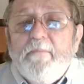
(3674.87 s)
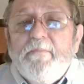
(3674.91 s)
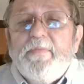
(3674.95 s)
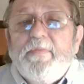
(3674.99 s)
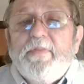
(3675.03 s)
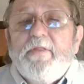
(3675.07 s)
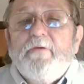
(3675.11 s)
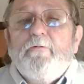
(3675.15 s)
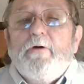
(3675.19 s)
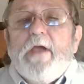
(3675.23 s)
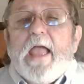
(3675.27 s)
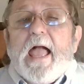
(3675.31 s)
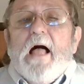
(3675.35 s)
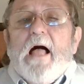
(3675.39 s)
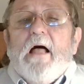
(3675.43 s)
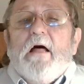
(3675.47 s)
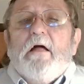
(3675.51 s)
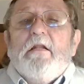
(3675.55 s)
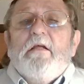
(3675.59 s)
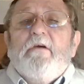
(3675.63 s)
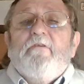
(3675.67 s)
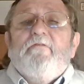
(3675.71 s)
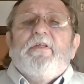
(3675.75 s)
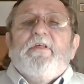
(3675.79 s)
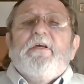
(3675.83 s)
The
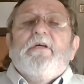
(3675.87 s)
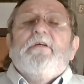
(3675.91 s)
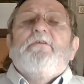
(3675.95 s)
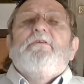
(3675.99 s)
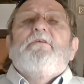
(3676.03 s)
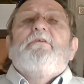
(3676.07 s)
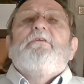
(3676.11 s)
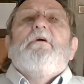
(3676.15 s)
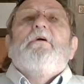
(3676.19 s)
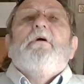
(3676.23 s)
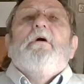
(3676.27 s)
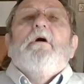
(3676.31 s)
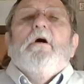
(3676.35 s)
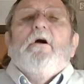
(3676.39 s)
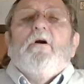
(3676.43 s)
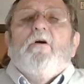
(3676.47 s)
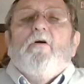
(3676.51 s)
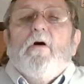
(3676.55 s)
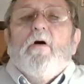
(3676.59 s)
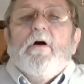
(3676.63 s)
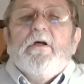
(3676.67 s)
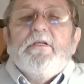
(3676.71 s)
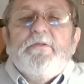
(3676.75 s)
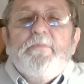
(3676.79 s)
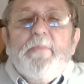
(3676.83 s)
reality of this
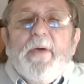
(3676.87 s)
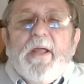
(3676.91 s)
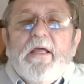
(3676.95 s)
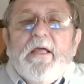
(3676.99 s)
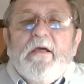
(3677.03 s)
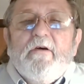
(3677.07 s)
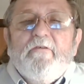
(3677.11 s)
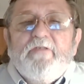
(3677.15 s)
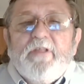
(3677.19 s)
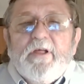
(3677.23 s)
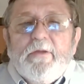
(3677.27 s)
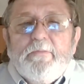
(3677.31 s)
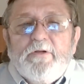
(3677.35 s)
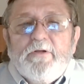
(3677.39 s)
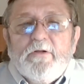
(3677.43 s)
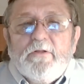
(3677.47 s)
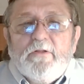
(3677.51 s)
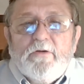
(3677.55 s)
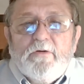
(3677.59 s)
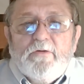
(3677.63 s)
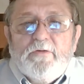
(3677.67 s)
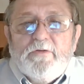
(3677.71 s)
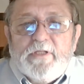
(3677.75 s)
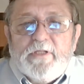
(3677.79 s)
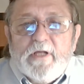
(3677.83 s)
caused many of them to
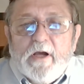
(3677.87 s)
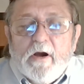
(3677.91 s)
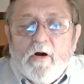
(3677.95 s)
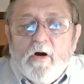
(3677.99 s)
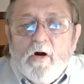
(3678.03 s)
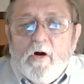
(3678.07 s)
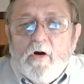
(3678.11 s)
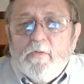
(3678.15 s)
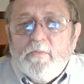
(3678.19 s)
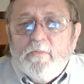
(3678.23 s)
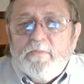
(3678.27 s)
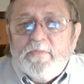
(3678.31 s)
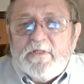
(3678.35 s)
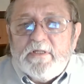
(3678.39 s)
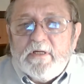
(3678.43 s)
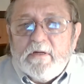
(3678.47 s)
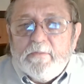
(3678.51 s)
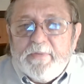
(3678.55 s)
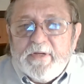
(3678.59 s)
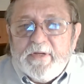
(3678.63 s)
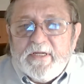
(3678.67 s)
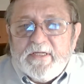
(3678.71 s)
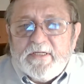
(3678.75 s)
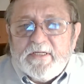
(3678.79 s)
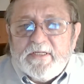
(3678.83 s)
lose their homes, their
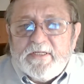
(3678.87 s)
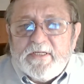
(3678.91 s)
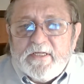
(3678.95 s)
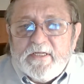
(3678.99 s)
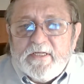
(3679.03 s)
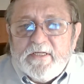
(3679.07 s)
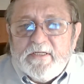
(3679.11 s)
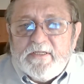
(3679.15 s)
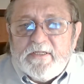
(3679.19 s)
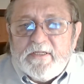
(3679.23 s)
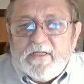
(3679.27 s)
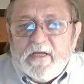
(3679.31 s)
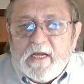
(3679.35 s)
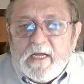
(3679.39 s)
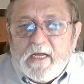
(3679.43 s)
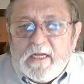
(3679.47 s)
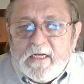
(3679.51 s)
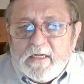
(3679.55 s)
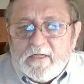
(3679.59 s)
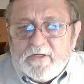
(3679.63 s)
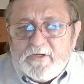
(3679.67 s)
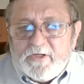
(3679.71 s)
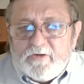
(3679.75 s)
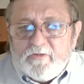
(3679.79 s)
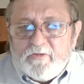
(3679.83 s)
businesses, their
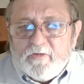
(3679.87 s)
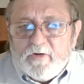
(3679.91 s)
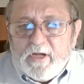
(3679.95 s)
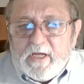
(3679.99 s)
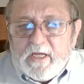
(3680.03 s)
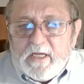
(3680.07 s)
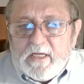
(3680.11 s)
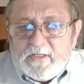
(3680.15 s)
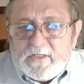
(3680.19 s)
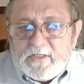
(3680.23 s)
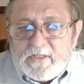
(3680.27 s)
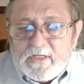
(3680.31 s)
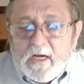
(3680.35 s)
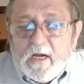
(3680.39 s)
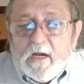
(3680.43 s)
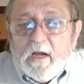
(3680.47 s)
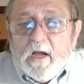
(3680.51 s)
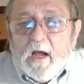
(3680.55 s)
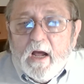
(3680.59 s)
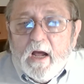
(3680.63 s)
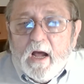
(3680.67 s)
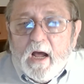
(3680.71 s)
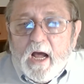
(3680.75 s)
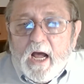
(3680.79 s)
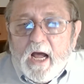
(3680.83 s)
industries.
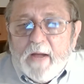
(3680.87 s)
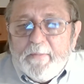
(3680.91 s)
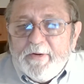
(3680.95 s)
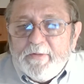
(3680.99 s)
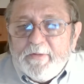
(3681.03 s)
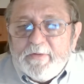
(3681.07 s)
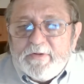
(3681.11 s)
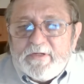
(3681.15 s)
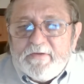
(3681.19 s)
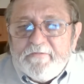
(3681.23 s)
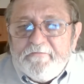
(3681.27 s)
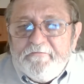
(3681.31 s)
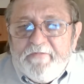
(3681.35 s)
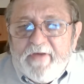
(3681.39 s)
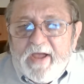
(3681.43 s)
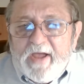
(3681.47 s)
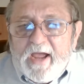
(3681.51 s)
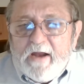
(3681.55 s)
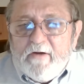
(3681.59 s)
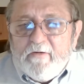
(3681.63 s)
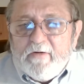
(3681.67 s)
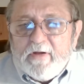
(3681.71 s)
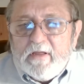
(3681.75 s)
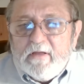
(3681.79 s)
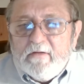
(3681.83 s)
It was a
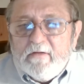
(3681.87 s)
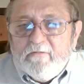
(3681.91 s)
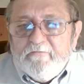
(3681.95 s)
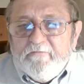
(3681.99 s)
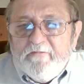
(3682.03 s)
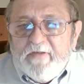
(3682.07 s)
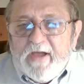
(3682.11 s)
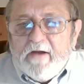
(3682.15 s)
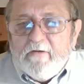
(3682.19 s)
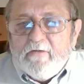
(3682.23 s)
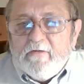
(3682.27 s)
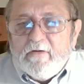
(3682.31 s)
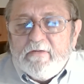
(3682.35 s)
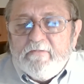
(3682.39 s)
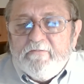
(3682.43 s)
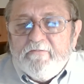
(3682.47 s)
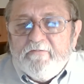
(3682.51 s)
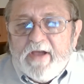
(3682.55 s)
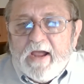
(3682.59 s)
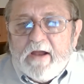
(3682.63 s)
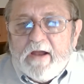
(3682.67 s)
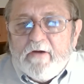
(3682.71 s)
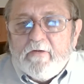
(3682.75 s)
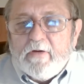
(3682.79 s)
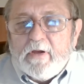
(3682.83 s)
very, very,
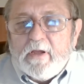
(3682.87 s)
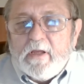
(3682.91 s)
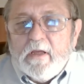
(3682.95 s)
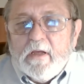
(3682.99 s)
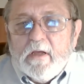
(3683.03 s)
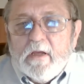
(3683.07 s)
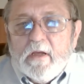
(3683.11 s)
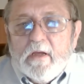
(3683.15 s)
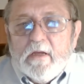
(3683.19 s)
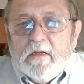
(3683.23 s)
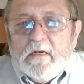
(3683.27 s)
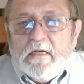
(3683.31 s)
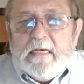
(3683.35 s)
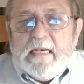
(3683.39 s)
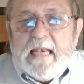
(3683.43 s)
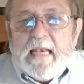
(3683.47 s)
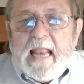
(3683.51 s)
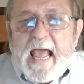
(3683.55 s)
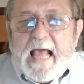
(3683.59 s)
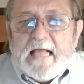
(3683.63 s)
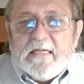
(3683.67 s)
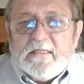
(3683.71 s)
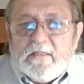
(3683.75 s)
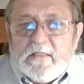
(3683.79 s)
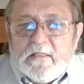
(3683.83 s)
very
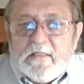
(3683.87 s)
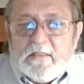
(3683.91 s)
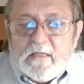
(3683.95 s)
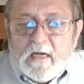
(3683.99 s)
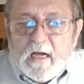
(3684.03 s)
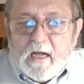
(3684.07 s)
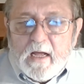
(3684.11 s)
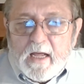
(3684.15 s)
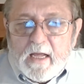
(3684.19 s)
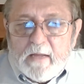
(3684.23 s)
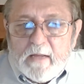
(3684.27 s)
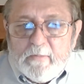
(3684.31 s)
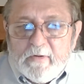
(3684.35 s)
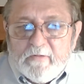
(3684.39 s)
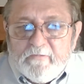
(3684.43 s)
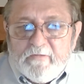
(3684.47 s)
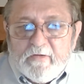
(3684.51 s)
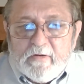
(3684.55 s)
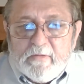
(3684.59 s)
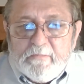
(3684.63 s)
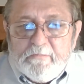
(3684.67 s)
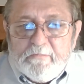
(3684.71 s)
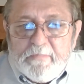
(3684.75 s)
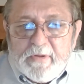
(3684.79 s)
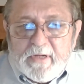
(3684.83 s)
nasty time, a
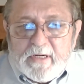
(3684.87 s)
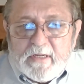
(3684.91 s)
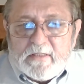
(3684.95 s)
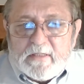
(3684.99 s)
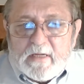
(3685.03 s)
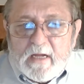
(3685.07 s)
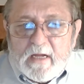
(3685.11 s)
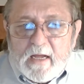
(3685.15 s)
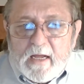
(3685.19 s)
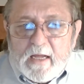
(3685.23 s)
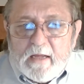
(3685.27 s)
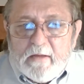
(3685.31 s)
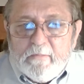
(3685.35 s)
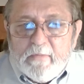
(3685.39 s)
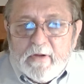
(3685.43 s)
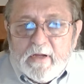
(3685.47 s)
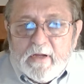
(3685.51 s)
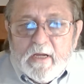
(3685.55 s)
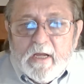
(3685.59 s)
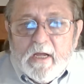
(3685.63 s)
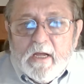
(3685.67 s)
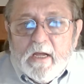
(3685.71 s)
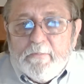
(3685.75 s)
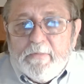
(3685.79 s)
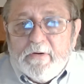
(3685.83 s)
very bitter time,
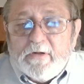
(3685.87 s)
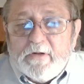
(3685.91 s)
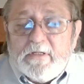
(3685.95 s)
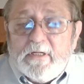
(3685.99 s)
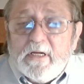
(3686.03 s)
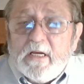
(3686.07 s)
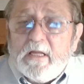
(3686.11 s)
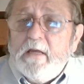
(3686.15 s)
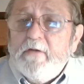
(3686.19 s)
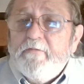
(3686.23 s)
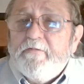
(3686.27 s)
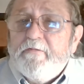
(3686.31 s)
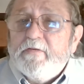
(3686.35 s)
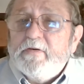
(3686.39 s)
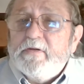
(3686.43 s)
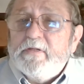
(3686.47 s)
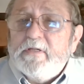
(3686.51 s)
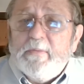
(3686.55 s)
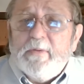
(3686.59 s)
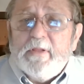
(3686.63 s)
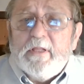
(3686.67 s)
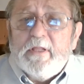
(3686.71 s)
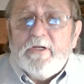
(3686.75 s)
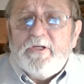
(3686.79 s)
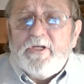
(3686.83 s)
particularly for
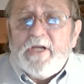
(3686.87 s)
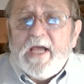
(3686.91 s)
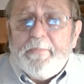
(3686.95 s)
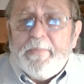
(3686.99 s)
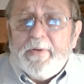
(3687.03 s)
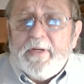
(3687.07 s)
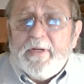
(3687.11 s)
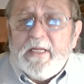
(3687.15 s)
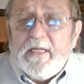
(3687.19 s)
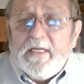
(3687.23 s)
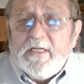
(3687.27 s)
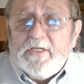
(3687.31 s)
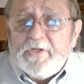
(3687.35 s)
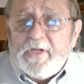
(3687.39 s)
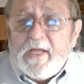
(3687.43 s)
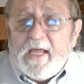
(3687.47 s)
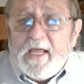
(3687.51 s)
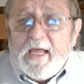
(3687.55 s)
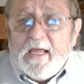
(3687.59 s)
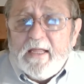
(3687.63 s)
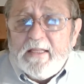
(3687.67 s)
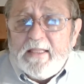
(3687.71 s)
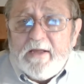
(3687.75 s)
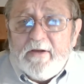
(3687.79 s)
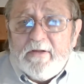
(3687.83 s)
some of the Japanese.
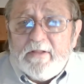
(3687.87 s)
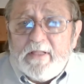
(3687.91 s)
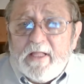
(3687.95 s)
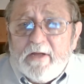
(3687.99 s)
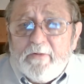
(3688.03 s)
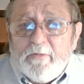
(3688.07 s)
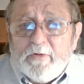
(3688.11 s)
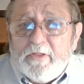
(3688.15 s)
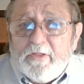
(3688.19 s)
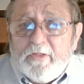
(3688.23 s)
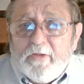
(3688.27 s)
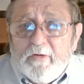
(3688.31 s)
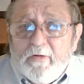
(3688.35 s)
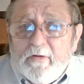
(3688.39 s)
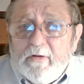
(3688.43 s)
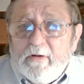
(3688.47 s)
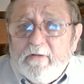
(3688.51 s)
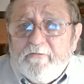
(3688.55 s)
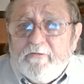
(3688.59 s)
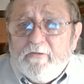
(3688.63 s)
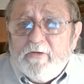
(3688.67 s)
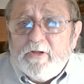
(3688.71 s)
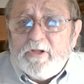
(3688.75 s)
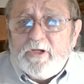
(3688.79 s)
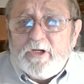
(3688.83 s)
They were third
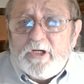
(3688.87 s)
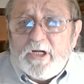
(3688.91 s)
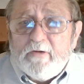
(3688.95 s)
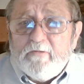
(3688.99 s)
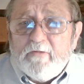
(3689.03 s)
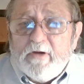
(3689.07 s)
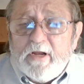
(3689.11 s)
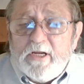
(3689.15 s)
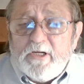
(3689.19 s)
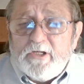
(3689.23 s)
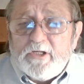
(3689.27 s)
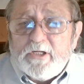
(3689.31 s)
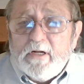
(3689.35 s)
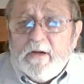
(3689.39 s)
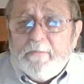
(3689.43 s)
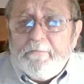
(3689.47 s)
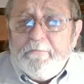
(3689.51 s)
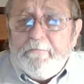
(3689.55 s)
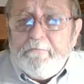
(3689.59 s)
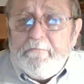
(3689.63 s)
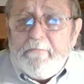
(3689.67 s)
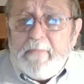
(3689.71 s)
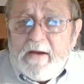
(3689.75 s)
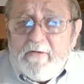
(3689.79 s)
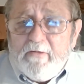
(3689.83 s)
and fourth generation
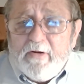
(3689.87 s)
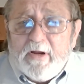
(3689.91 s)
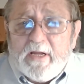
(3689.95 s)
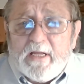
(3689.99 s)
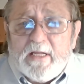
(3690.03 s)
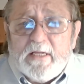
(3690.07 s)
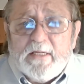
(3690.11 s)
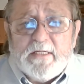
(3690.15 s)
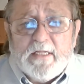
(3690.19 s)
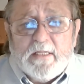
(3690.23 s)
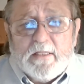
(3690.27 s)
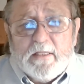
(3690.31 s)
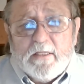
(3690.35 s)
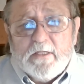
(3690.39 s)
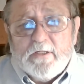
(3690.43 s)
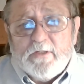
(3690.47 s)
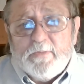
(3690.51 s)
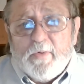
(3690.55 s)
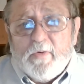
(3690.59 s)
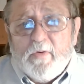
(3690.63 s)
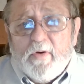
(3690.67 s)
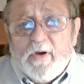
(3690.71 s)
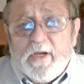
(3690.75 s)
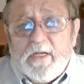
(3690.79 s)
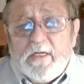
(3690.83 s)
Americans at this
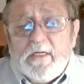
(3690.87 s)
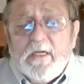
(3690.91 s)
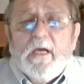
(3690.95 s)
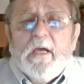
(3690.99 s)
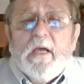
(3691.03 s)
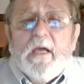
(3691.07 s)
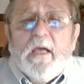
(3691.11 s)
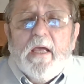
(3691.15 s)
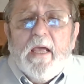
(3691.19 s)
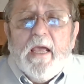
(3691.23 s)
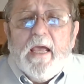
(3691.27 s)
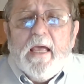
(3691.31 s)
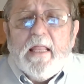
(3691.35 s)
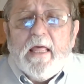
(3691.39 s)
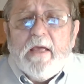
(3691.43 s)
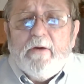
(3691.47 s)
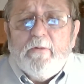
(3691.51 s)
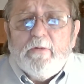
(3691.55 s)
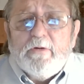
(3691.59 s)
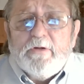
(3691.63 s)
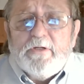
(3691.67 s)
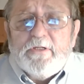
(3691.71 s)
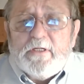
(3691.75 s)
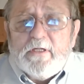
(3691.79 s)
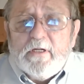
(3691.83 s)
point, and they
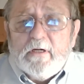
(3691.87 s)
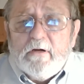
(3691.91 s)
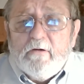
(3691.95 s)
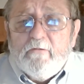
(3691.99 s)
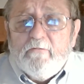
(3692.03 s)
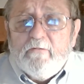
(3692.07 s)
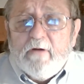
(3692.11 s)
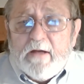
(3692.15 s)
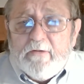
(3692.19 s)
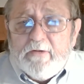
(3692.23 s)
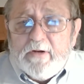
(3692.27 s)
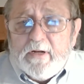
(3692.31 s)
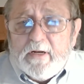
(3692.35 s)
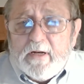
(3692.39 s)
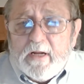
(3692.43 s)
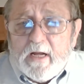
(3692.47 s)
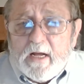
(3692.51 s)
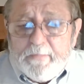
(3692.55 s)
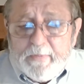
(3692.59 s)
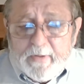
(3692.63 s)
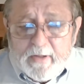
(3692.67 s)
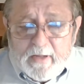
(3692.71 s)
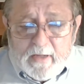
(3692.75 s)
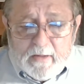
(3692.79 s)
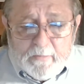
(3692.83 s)
were still rounded
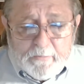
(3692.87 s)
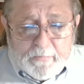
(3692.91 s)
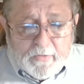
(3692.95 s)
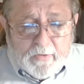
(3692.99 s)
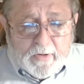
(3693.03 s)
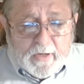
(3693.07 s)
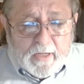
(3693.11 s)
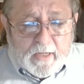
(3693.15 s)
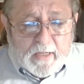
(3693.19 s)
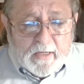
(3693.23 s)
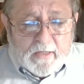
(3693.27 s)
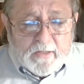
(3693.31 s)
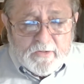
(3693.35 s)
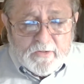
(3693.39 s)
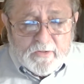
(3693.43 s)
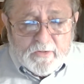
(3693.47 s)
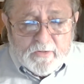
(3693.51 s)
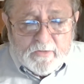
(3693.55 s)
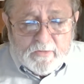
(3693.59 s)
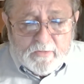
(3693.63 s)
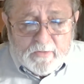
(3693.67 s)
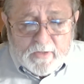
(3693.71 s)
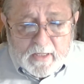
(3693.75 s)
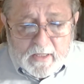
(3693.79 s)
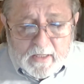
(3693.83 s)
up and put
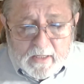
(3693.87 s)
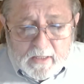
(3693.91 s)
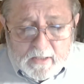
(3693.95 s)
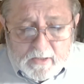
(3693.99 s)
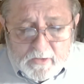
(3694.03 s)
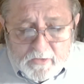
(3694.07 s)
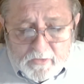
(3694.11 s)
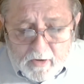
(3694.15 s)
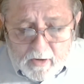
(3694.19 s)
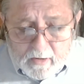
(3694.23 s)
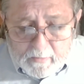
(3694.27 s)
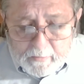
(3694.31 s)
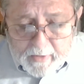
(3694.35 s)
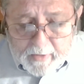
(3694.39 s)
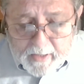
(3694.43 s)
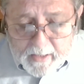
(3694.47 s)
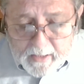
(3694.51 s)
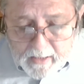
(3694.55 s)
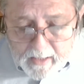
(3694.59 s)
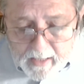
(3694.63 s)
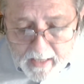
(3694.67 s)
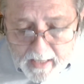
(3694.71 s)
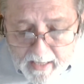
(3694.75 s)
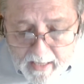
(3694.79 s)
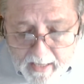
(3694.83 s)
into the
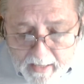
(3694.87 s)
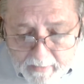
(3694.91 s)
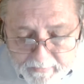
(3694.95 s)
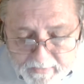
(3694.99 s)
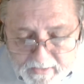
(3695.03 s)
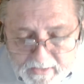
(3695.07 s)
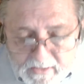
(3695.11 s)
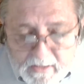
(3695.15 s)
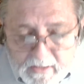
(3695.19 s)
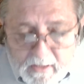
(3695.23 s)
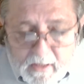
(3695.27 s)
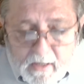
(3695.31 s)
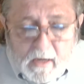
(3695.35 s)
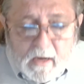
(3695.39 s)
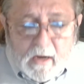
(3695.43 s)
internment camps.